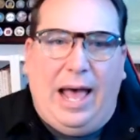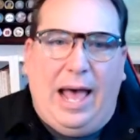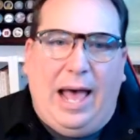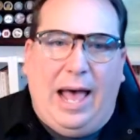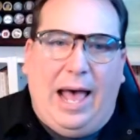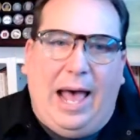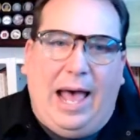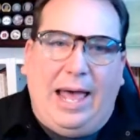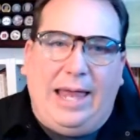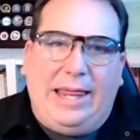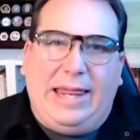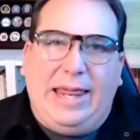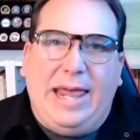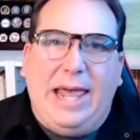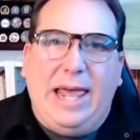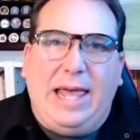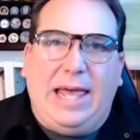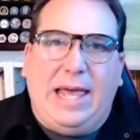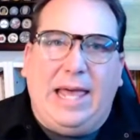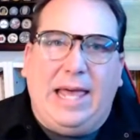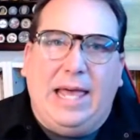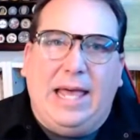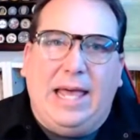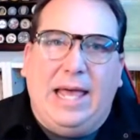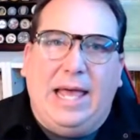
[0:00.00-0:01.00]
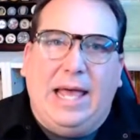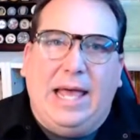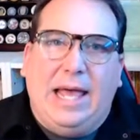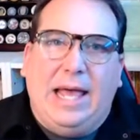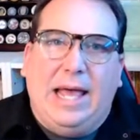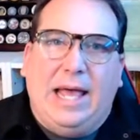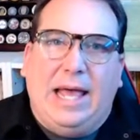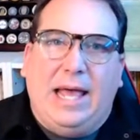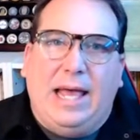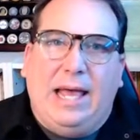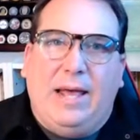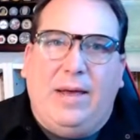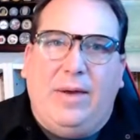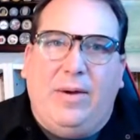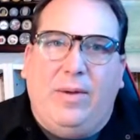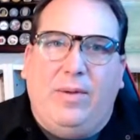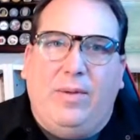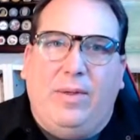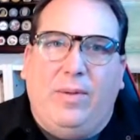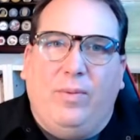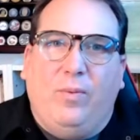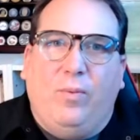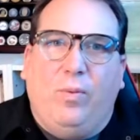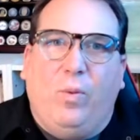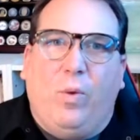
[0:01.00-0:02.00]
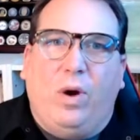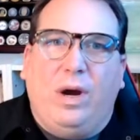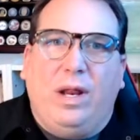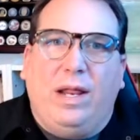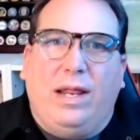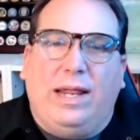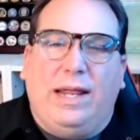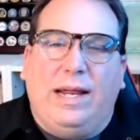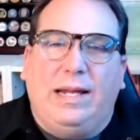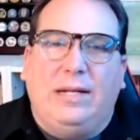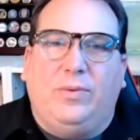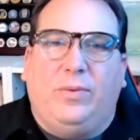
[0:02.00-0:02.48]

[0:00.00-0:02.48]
I think one of the things